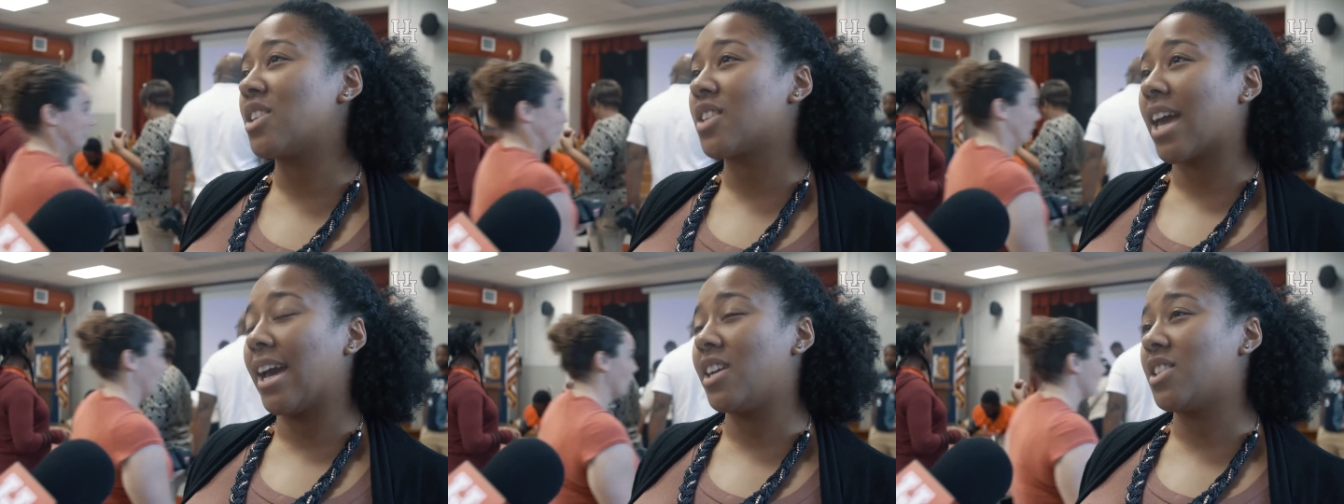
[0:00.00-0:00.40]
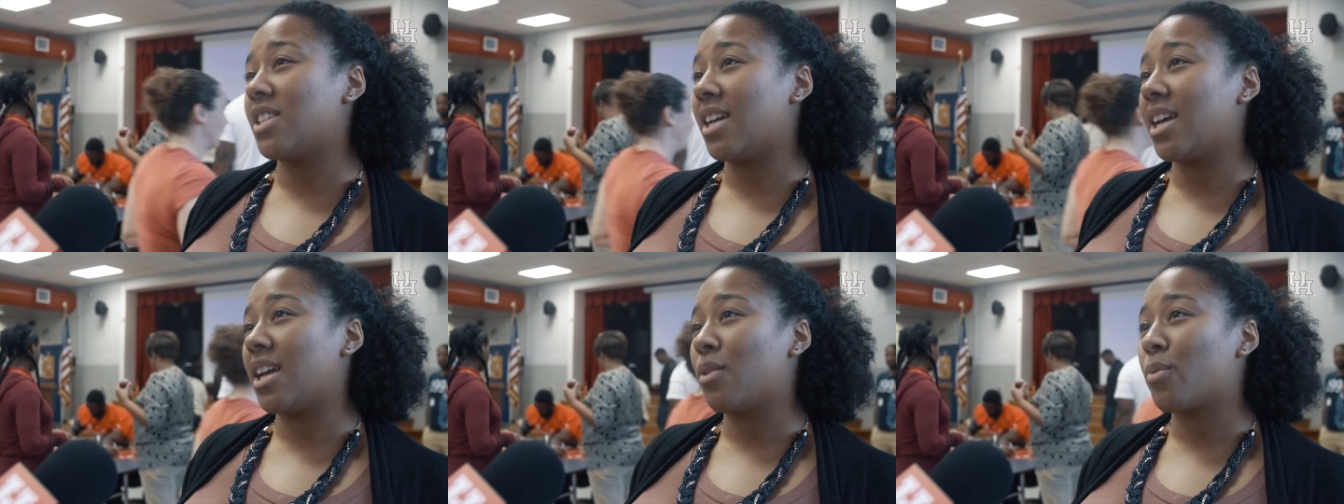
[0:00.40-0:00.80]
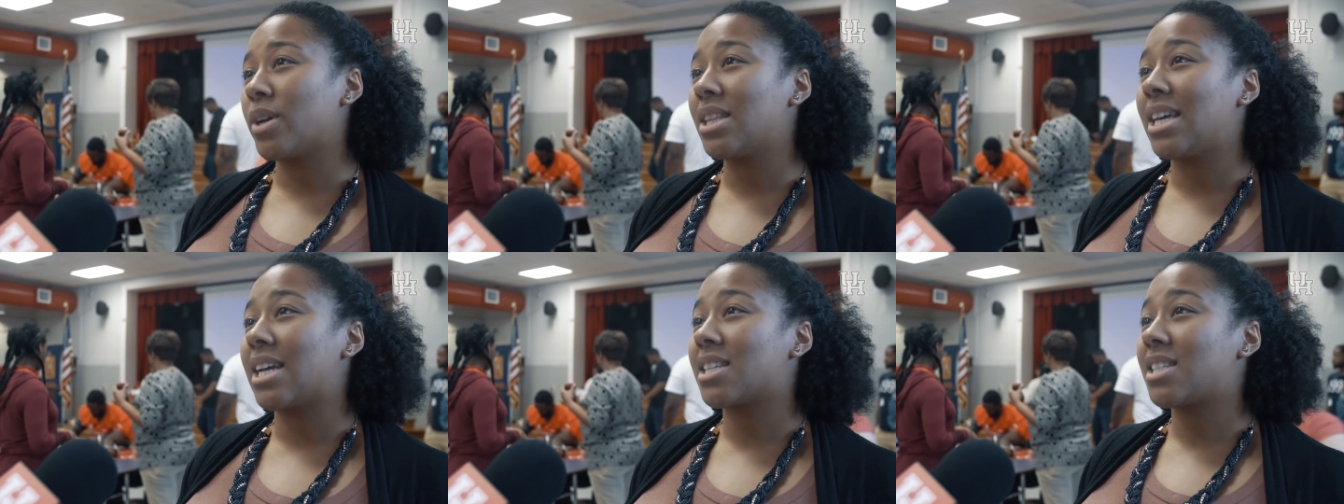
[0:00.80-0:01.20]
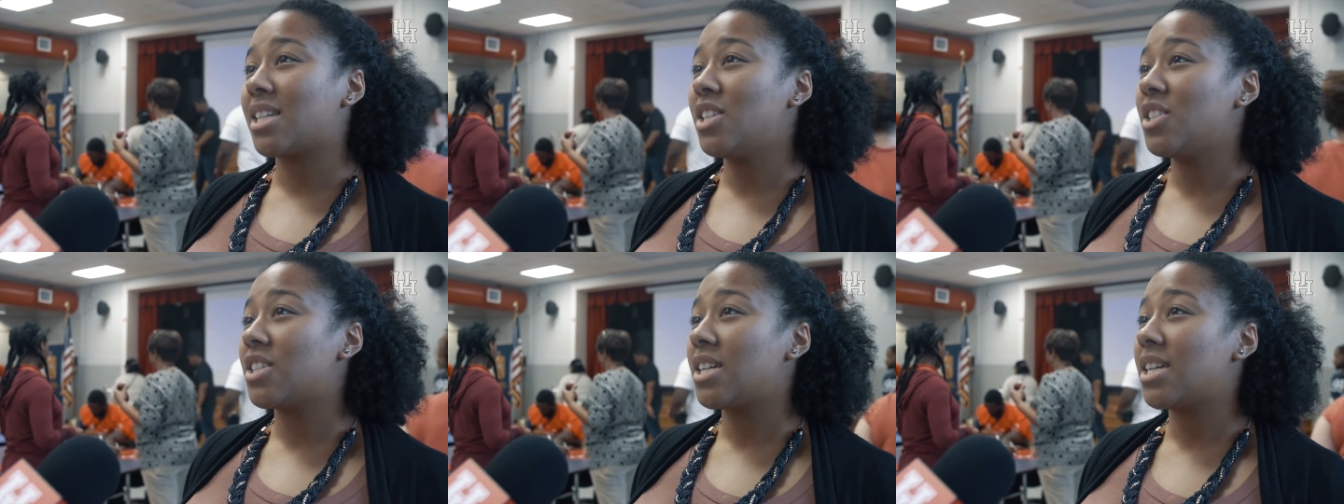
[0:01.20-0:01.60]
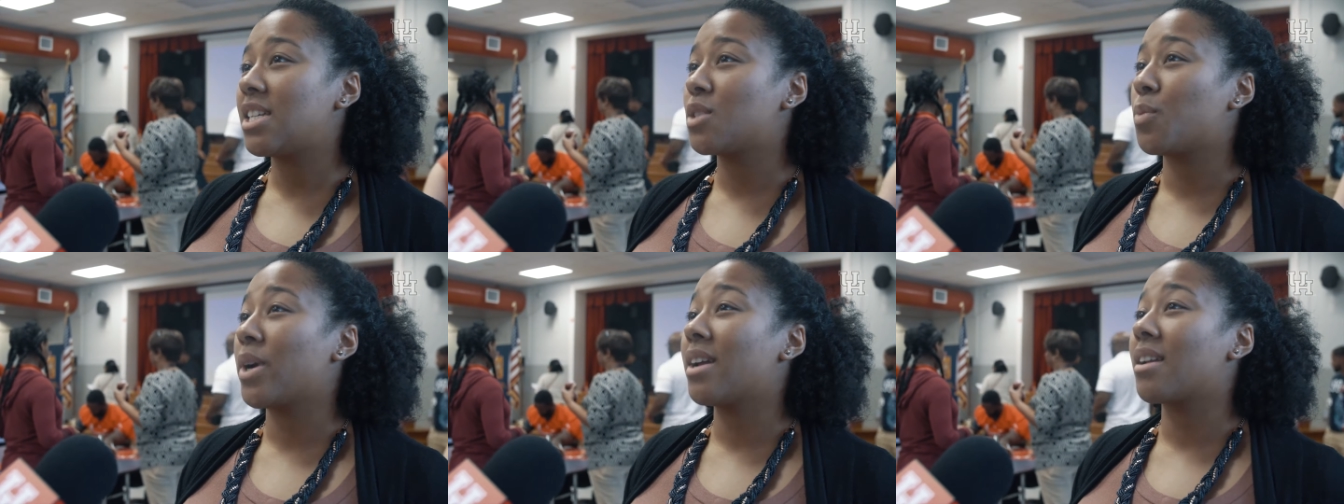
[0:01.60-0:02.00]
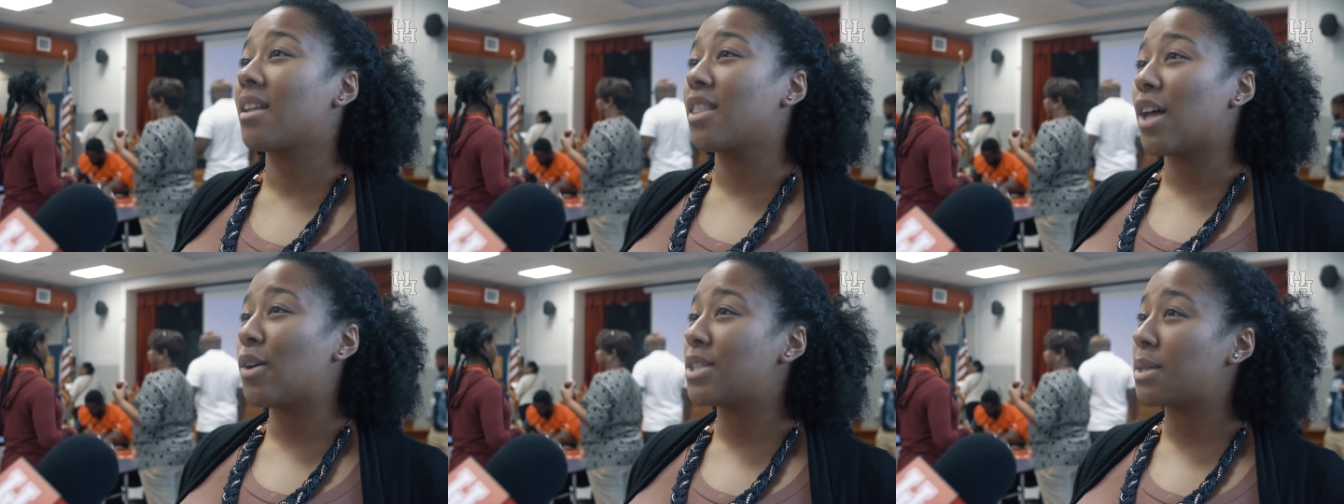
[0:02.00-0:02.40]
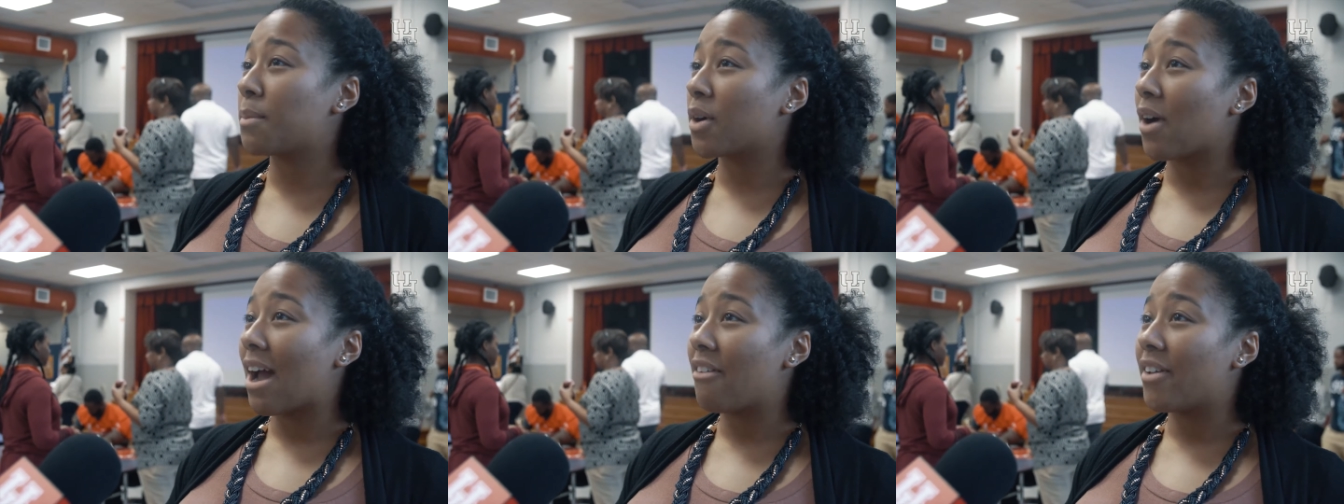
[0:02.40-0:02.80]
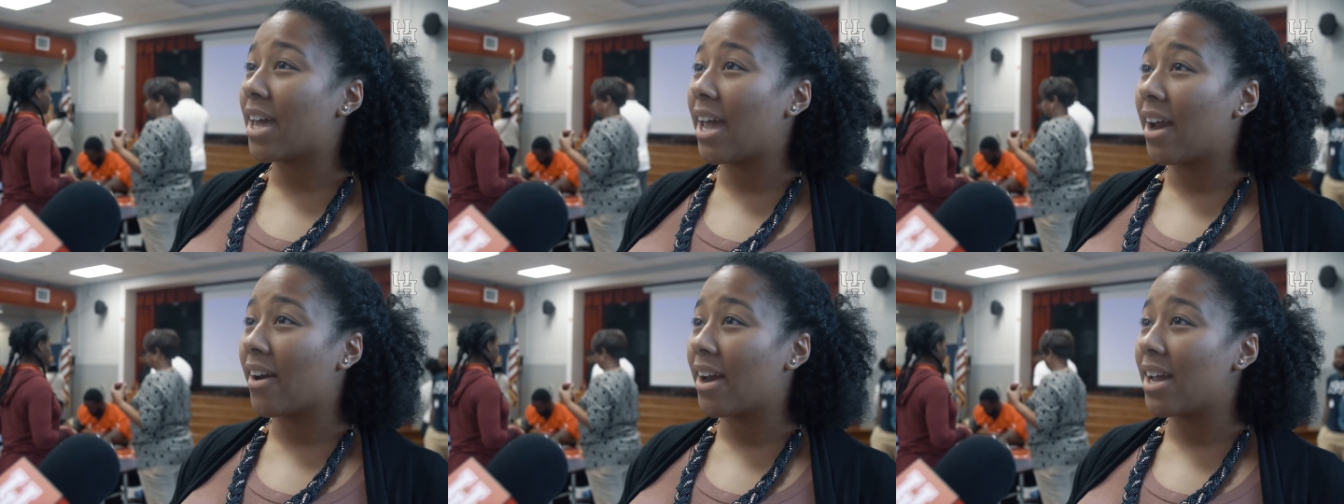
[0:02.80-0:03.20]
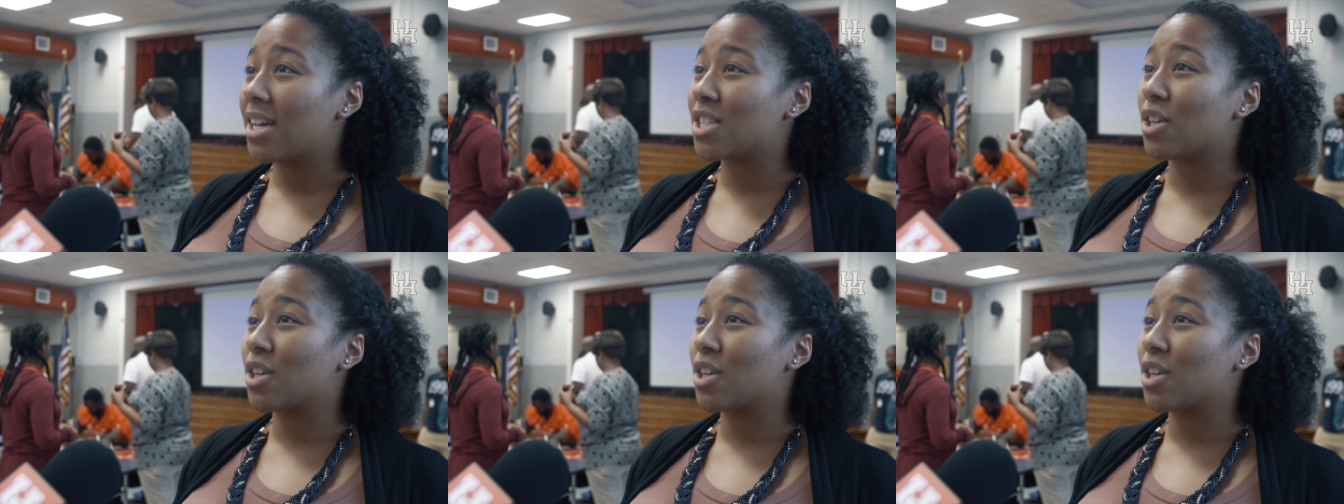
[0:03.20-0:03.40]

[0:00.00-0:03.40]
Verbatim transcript: education. Really extensions, we're in a low demographic area,